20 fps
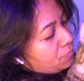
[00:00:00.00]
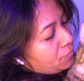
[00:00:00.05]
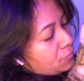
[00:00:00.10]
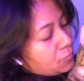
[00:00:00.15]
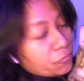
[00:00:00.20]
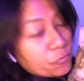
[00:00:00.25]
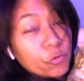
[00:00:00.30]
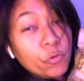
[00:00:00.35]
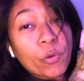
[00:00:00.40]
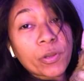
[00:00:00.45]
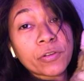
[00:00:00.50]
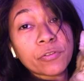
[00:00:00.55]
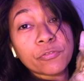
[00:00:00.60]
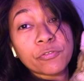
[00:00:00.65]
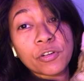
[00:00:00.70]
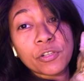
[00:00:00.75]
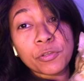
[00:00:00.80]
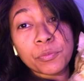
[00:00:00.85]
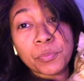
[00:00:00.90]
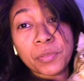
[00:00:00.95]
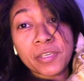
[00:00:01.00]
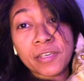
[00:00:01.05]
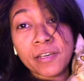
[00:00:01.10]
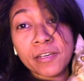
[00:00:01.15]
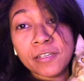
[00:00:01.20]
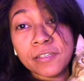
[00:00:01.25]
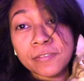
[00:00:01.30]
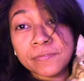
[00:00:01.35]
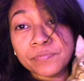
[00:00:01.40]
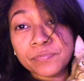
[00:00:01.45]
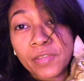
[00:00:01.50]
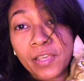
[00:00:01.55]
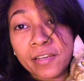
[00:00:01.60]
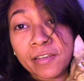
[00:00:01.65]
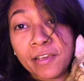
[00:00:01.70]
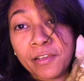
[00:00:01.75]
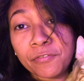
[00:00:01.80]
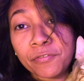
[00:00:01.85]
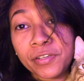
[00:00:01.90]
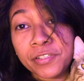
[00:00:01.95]
If you want to follow Mia and
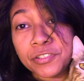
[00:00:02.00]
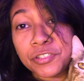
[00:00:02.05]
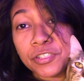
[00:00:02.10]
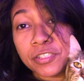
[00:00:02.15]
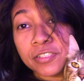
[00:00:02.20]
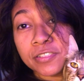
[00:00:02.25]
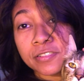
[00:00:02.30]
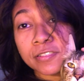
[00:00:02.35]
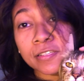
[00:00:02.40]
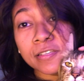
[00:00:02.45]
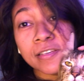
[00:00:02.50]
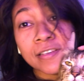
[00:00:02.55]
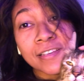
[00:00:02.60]
her adventures,